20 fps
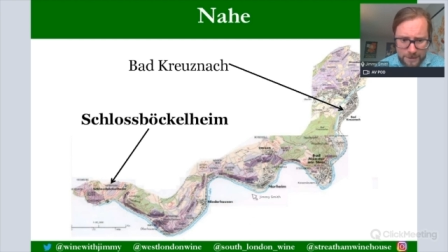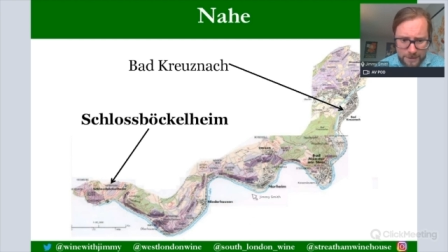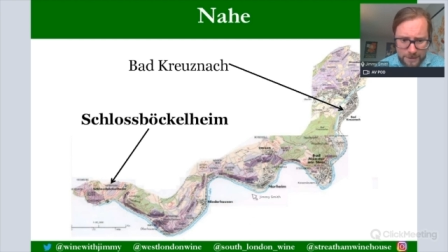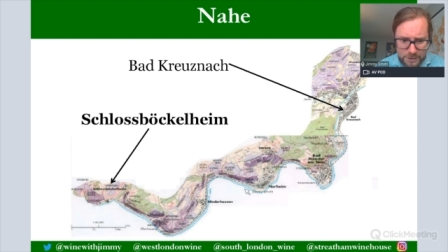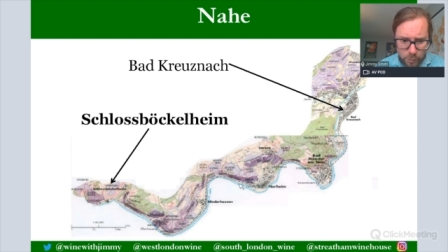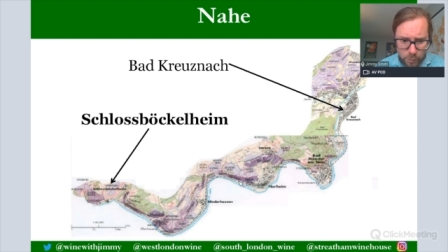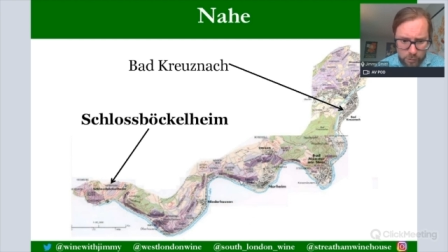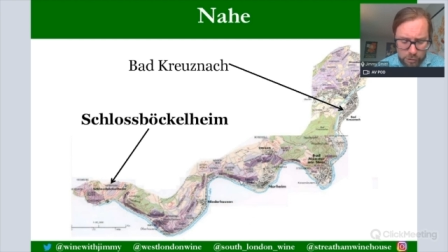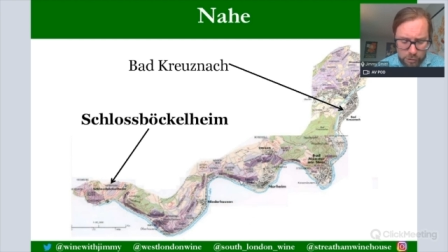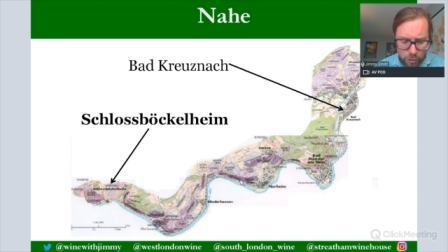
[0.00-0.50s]

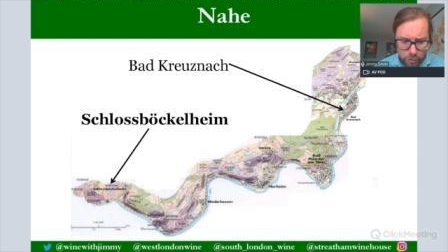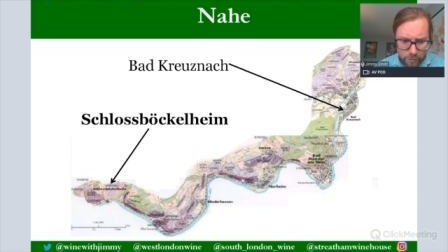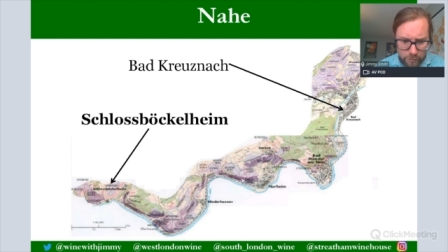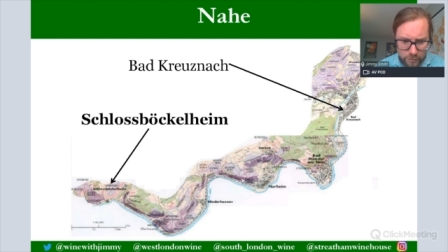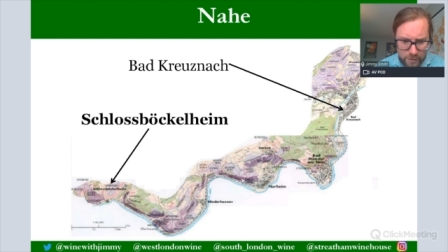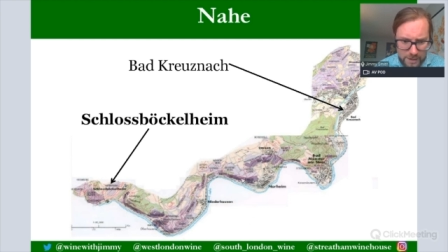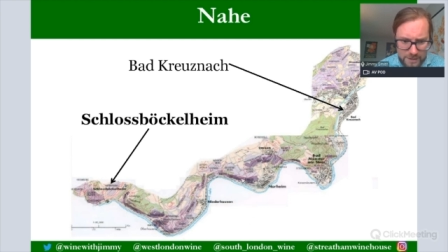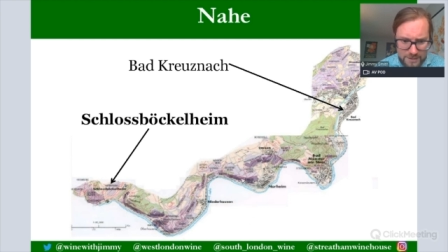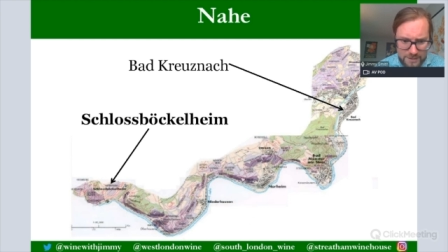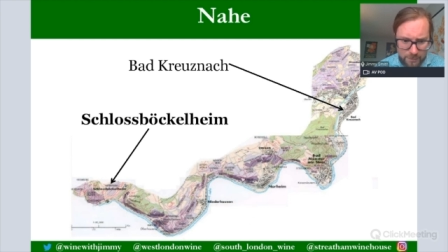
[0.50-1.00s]
So a lot of
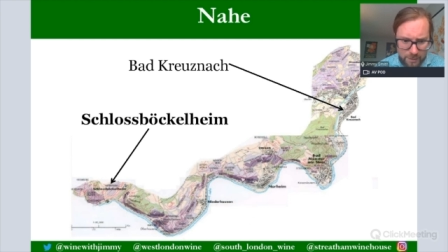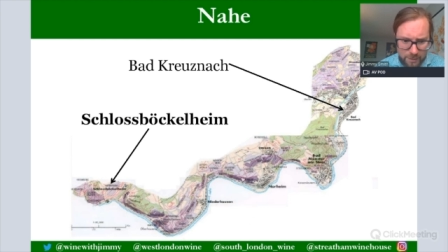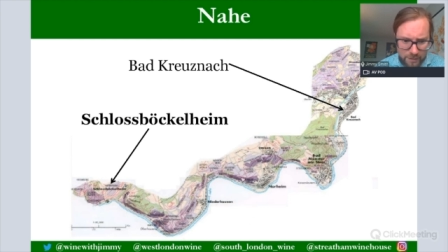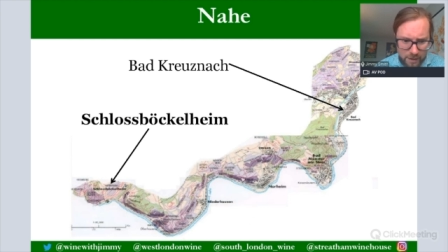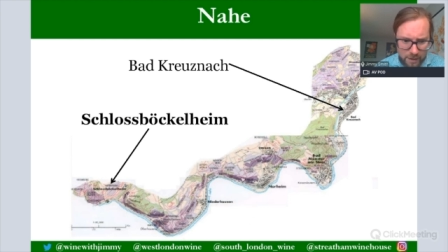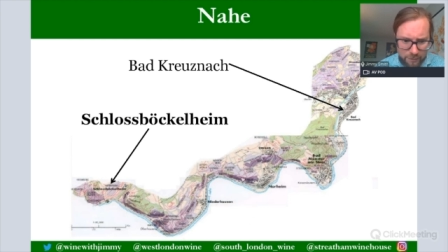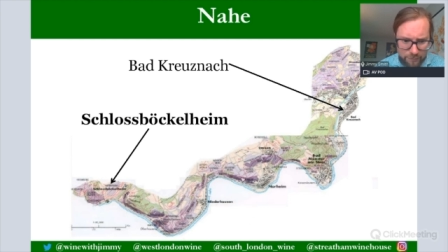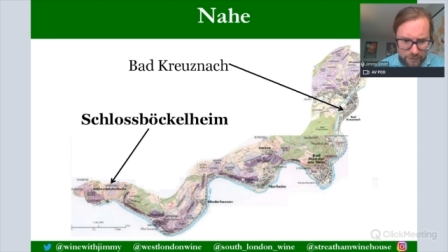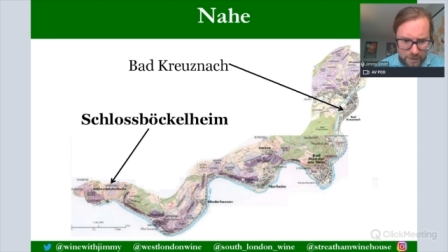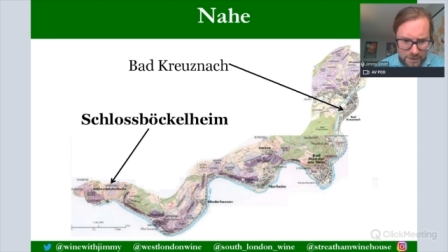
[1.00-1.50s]
these, I mean,
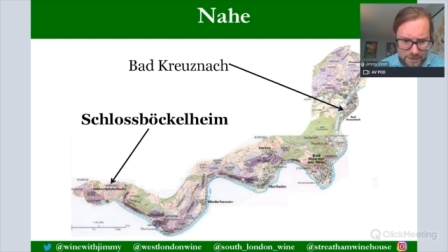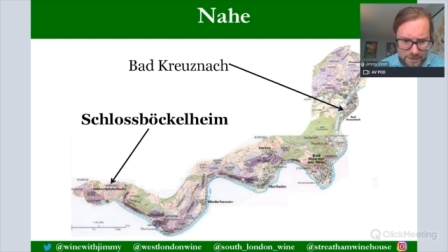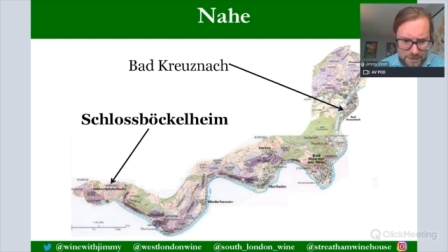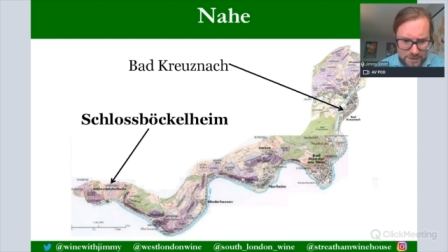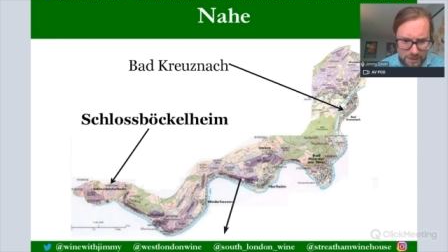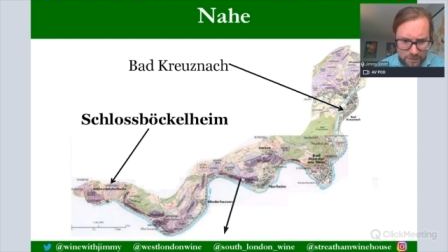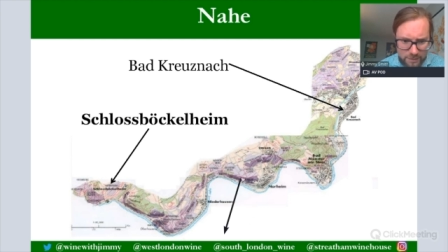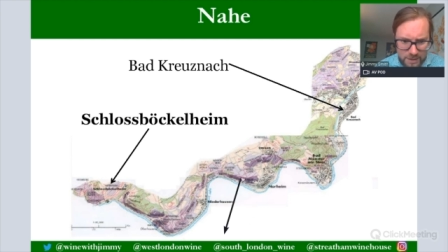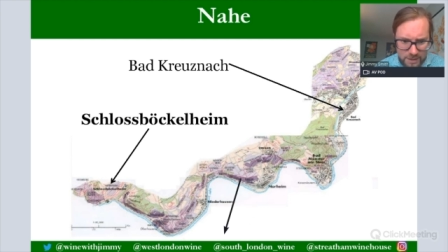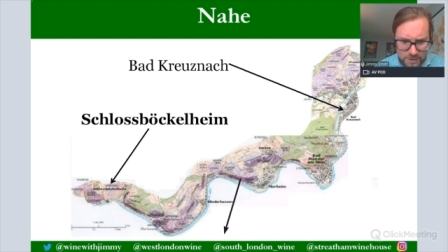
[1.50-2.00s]
they're
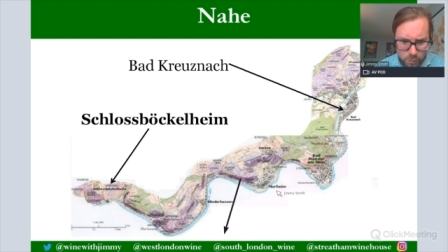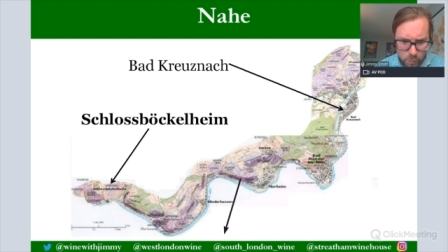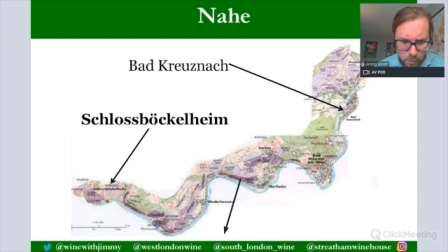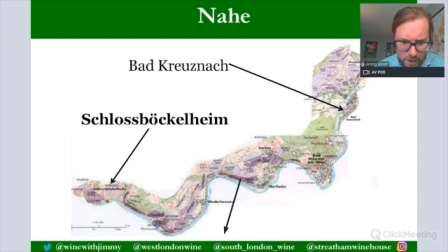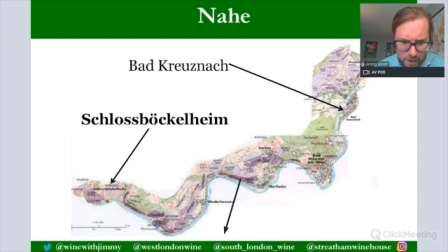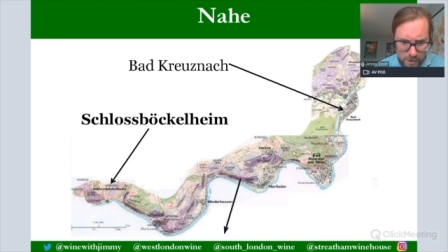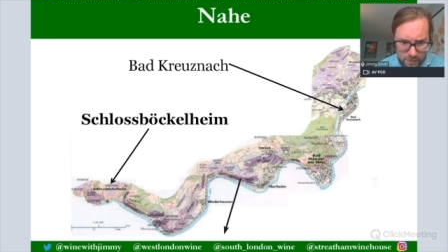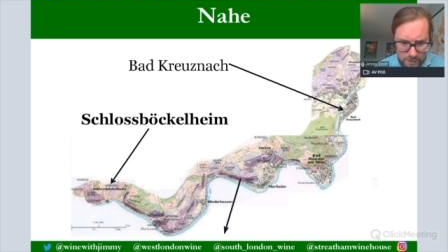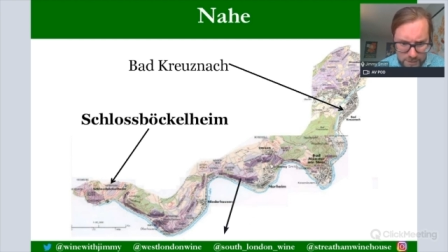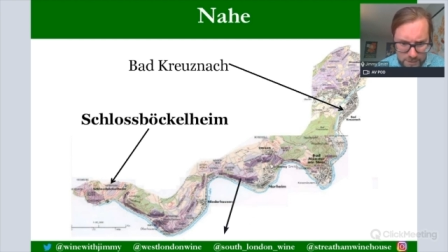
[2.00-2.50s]
facing this
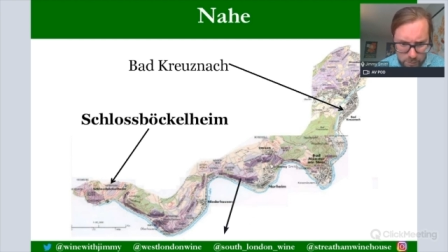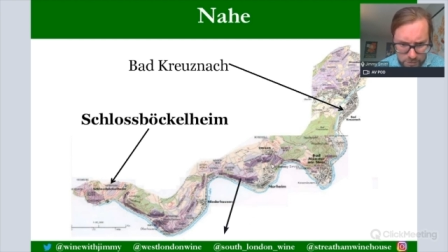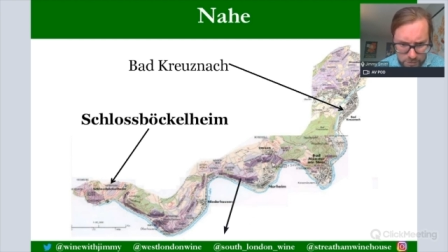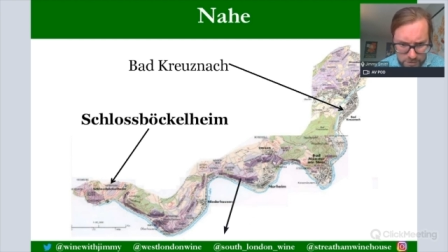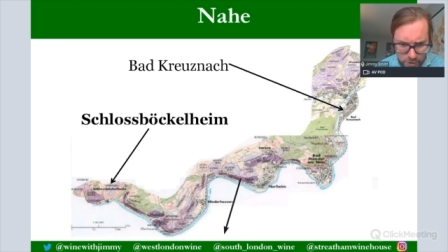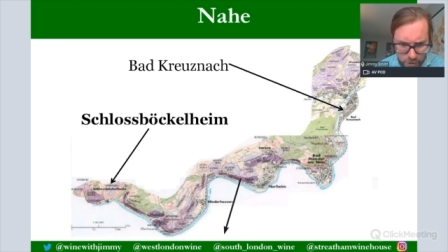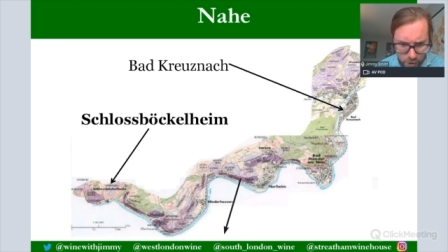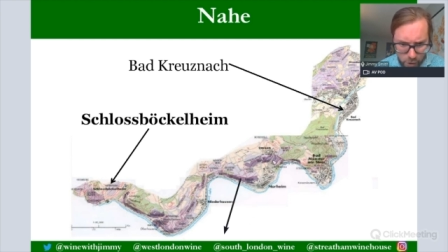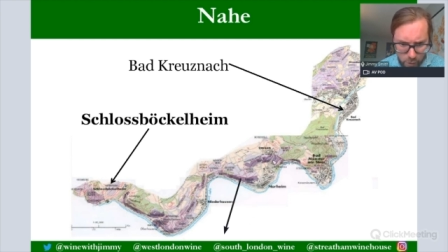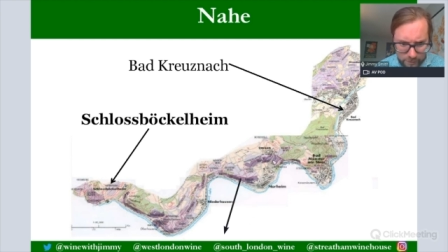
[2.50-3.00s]
way. These
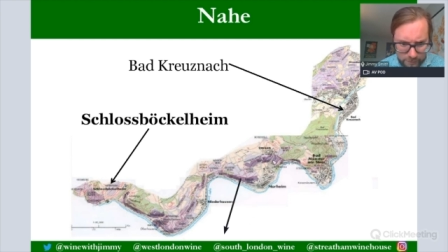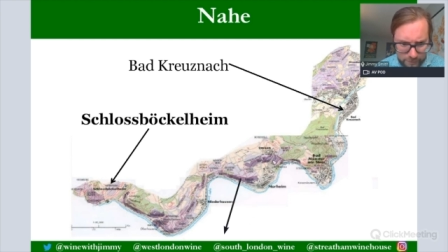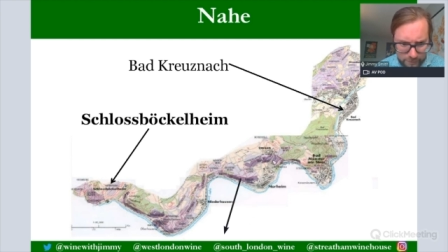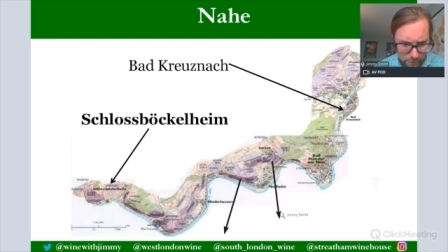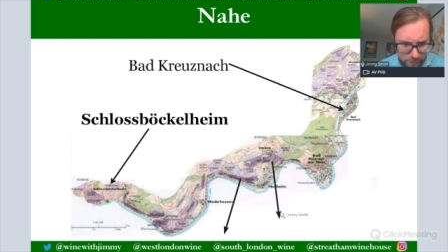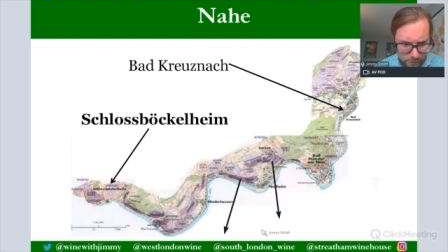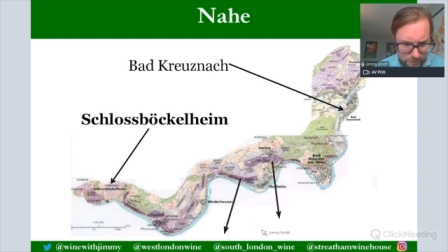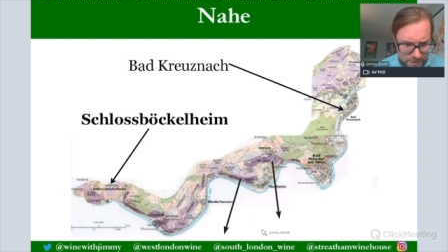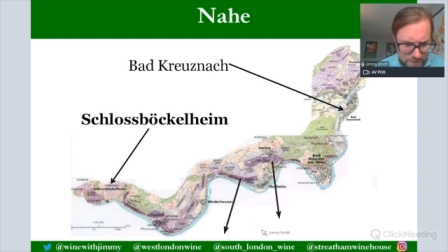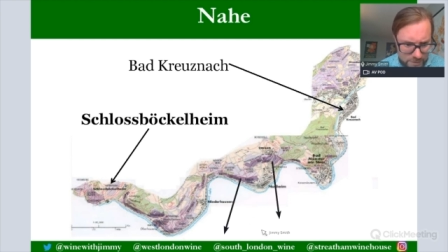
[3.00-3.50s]
ones are going
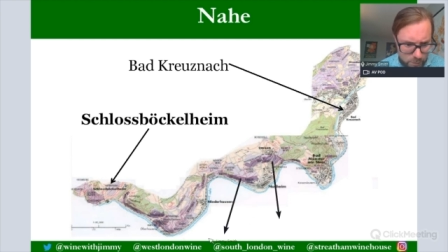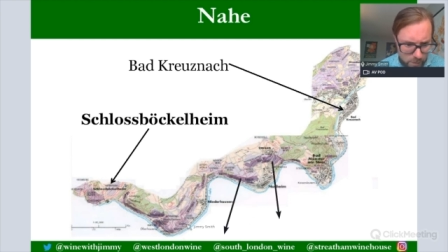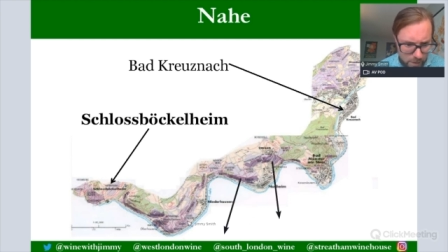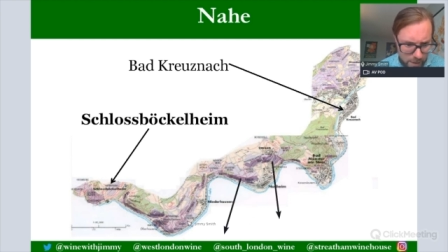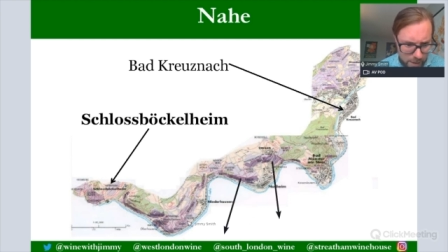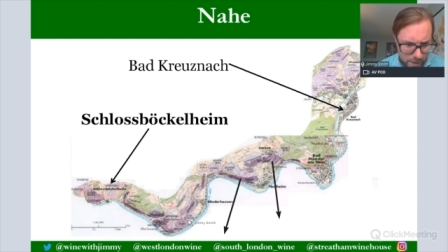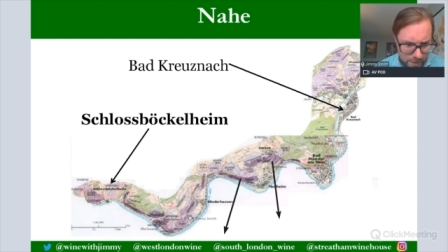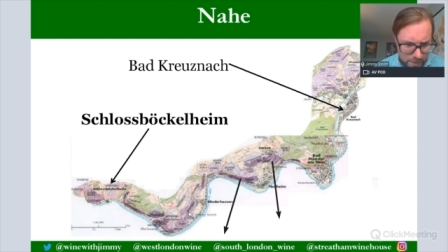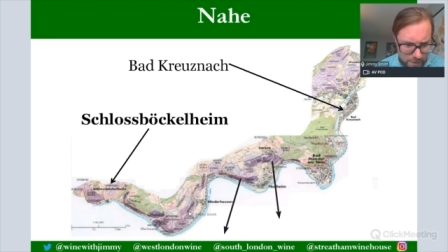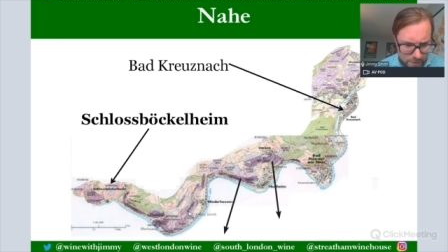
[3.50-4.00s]
down this
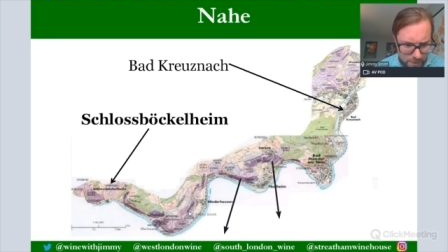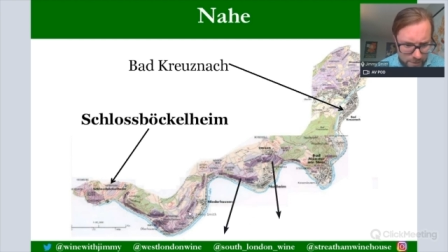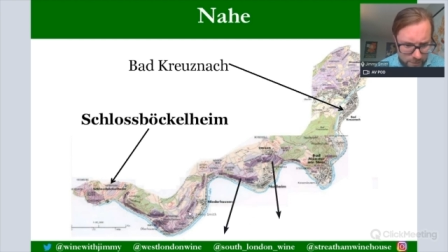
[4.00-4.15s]
way.